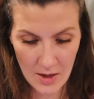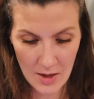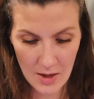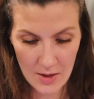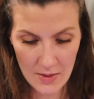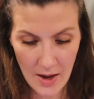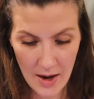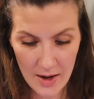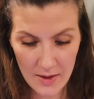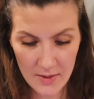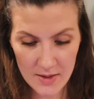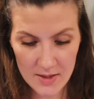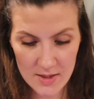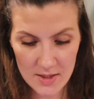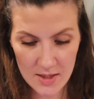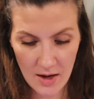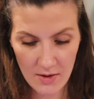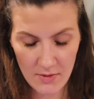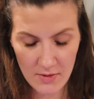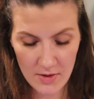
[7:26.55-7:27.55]
The eyelids
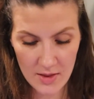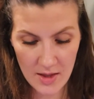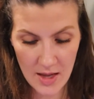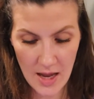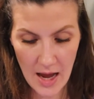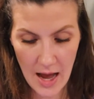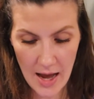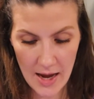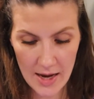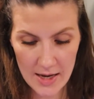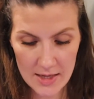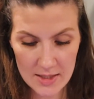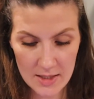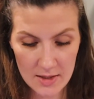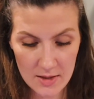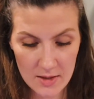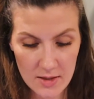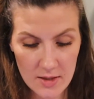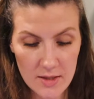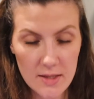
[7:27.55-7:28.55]
cover the eyes
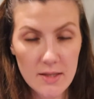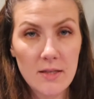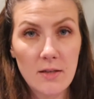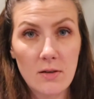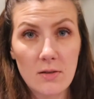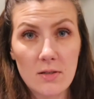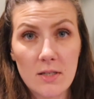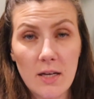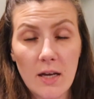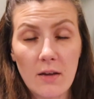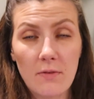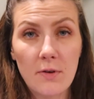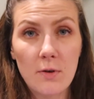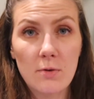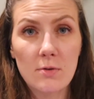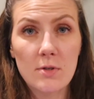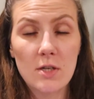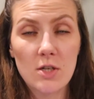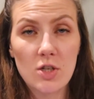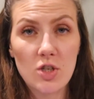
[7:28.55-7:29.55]
and they'll stay
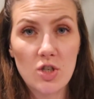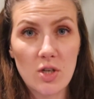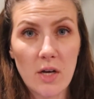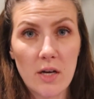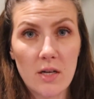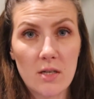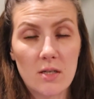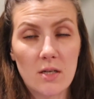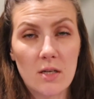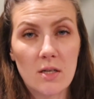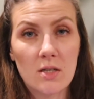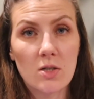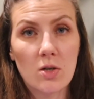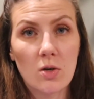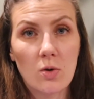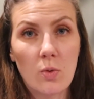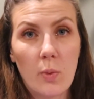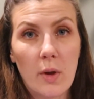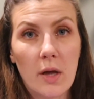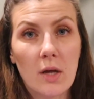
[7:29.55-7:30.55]
fused shut until
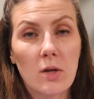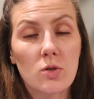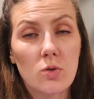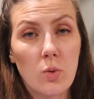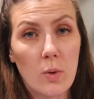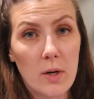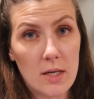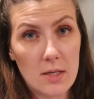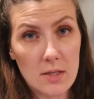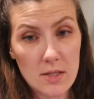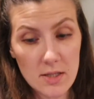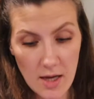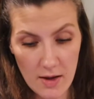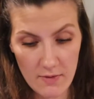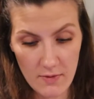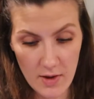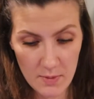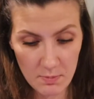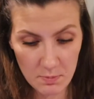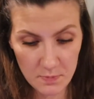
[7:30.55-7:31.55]
week 27.